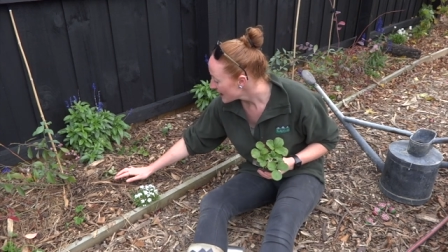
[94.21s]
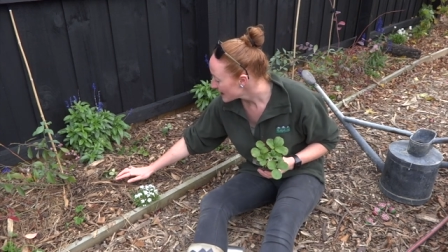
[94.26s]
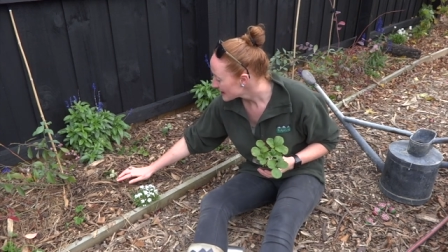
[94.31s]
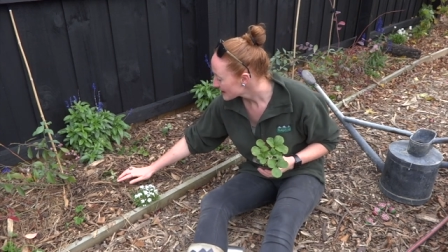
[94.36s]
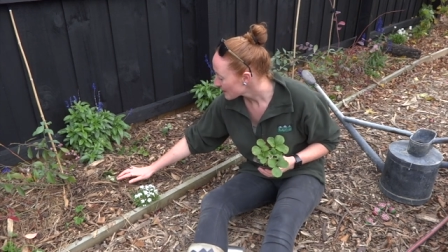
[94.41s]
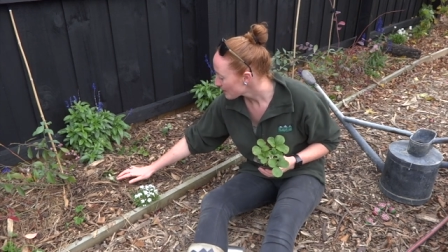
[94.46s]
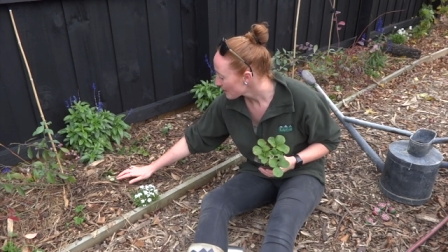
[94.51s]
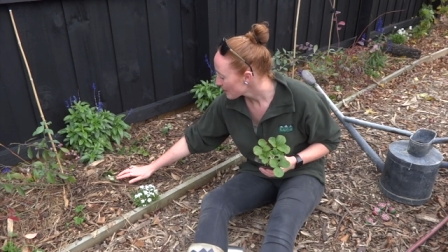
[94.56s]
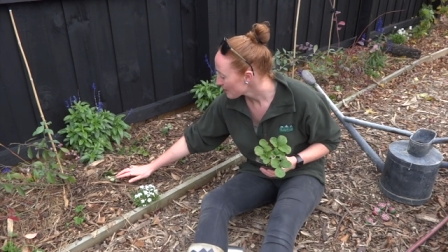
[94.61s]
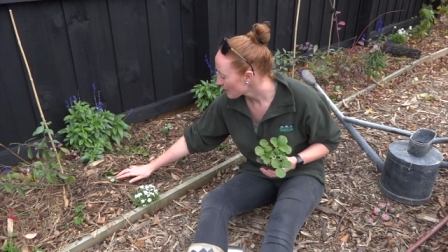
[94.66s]

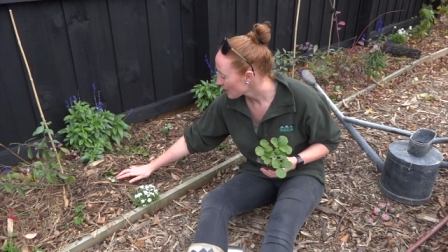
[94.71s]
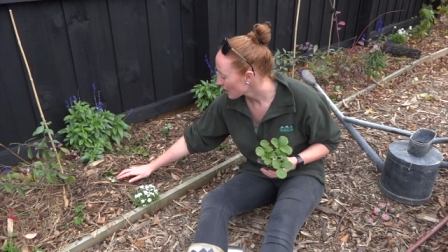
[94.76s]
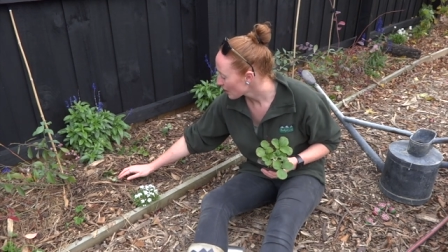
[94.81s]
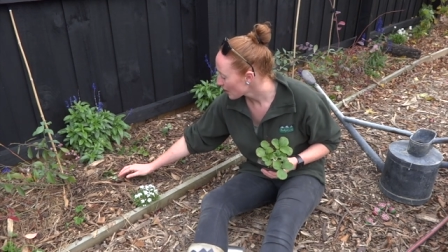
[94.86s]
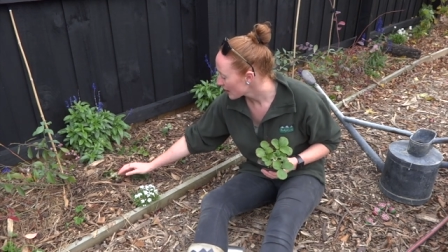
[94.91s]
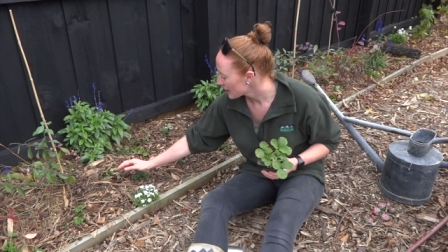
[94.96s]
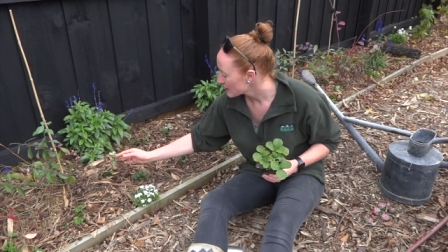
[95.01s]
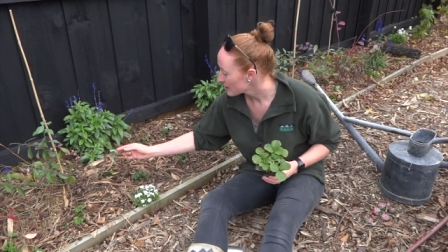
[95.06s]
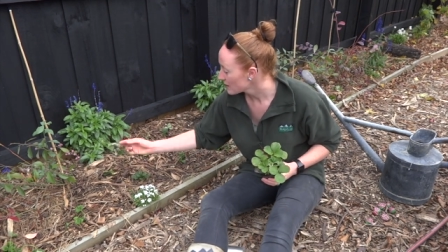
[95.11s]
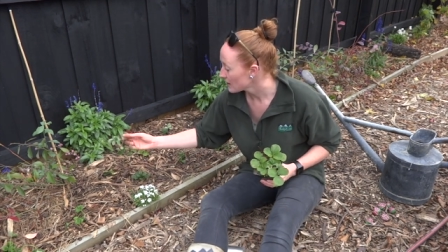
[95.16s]
Some of them are a little
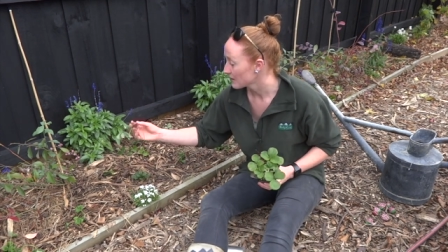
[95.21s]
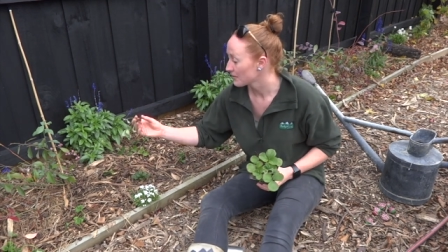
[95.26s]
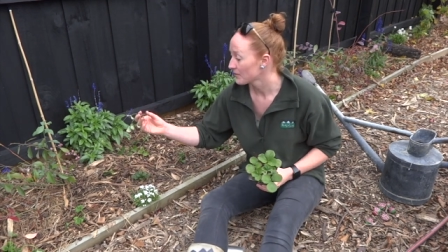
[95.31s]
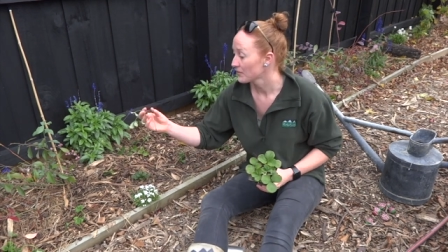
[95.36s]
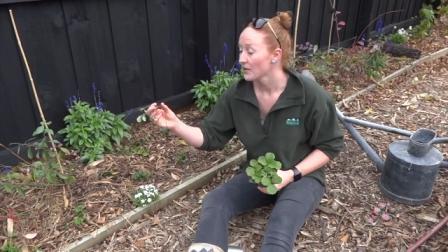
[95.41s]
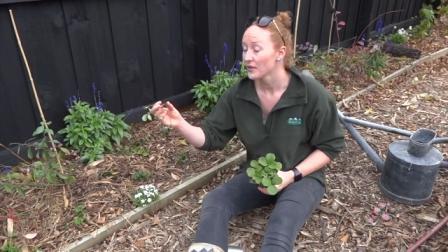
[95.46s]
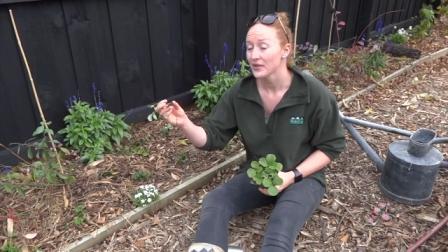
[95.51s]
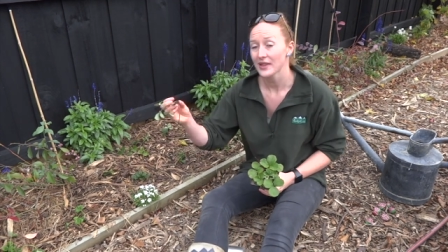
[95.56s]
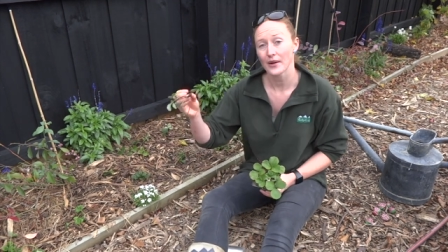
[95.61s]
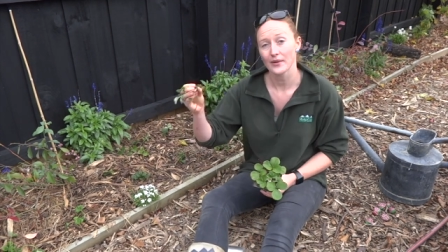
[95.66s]
less, oh,
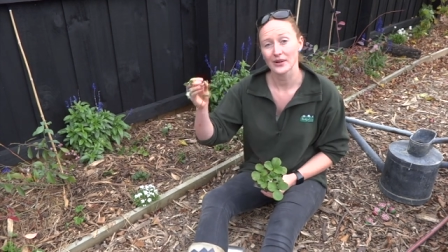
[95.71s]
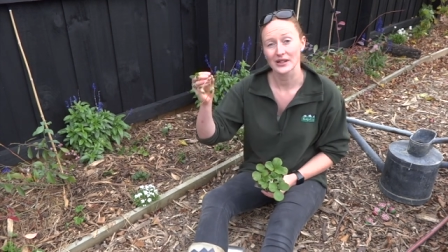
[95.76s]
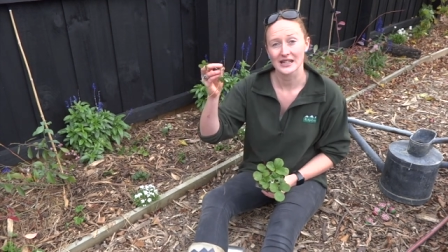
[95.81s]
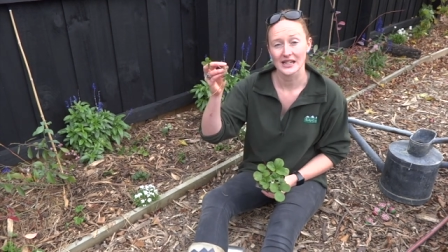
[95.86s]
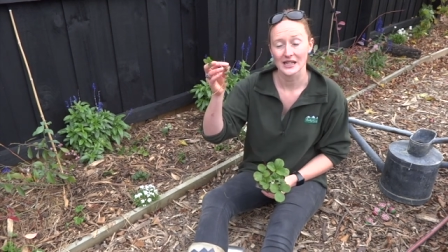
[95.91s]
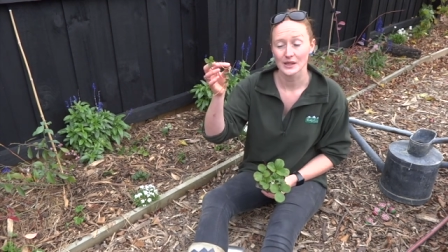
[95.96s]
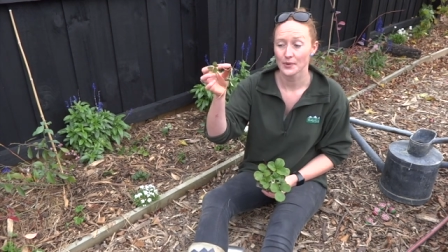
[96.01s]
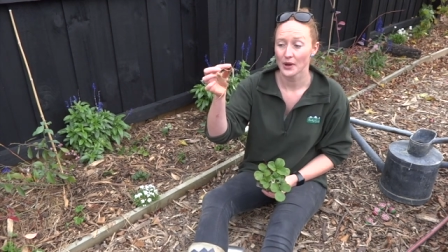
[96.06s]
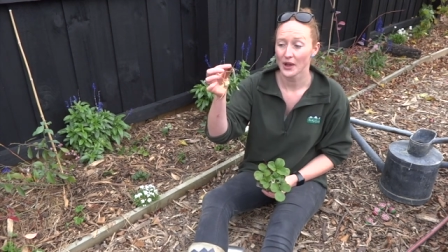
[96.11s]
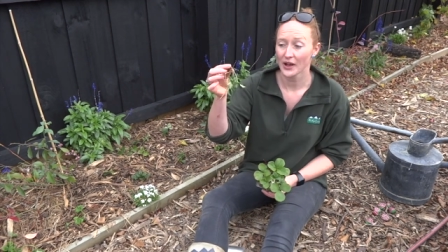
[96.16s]
that one's
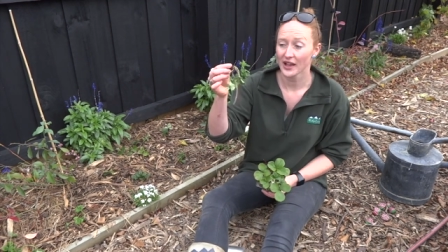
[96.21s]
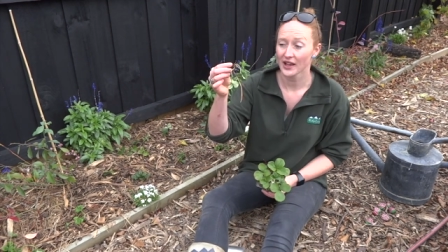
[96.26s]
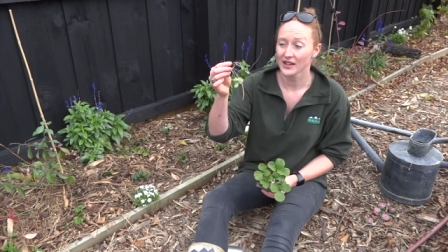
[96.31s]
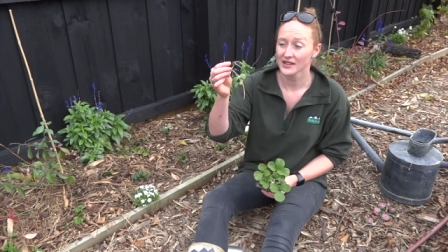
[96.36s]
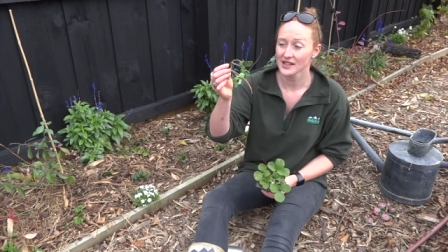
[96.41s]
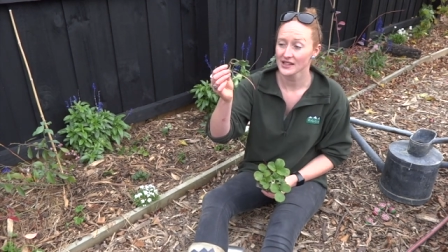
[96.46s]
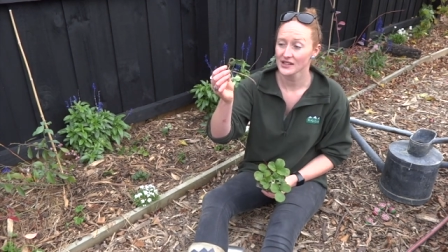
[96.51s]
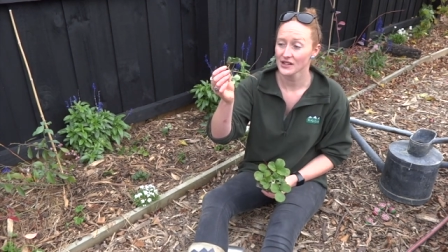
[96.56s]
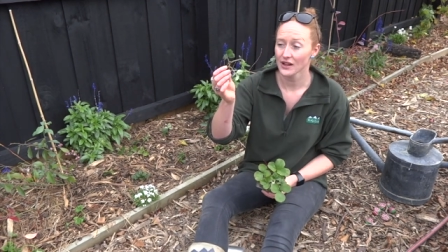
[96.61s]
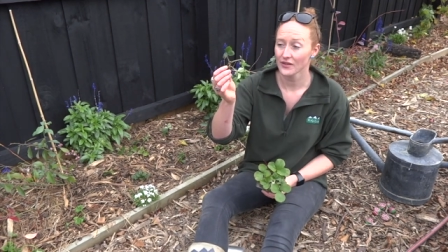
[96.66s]
less perky because
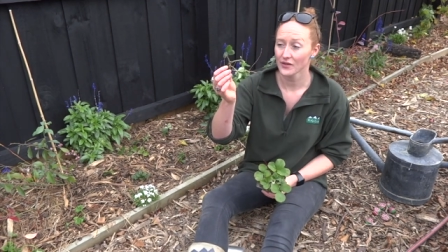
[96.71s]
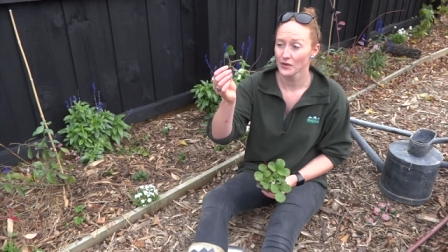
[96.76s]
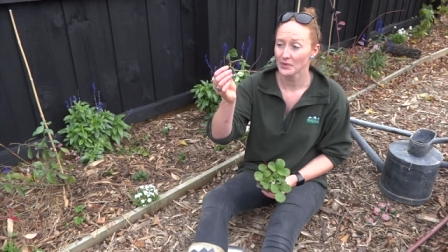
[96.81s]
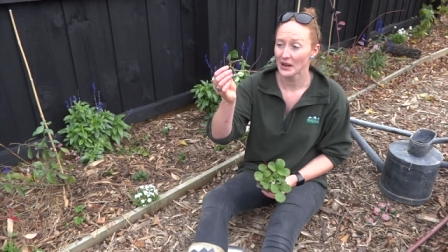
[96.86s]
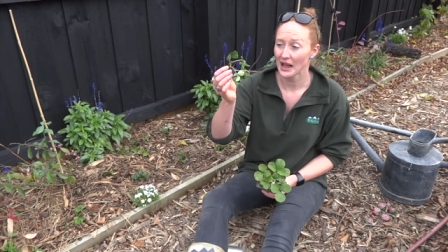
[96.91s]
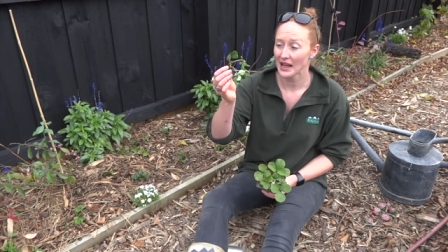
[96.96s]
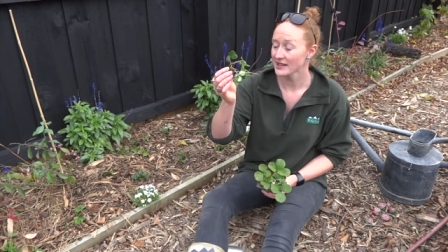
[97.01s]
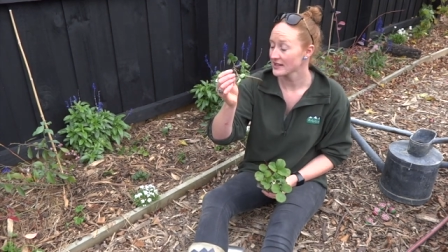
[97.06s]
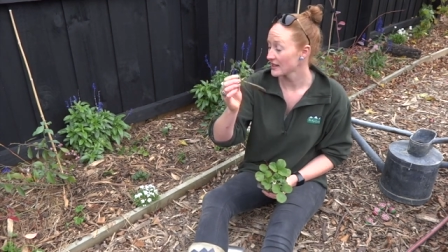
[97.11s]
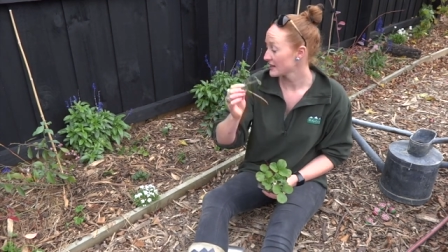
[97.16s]
it's not even
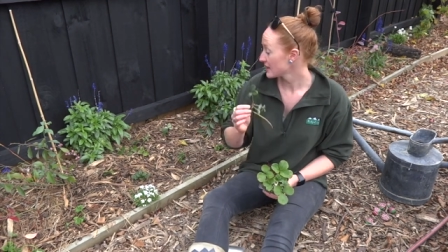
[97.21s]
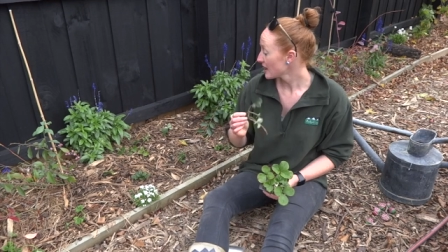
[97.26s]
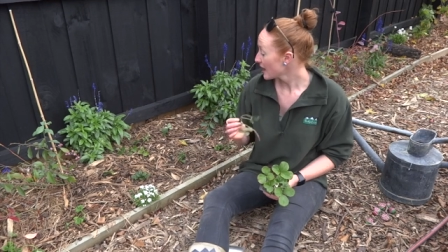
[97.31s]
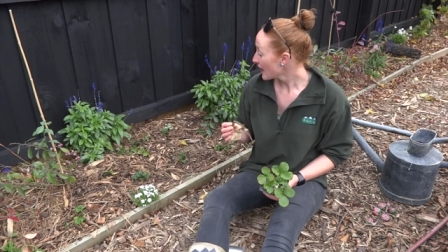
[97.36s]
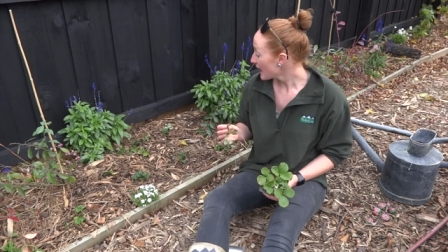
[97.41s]
planted.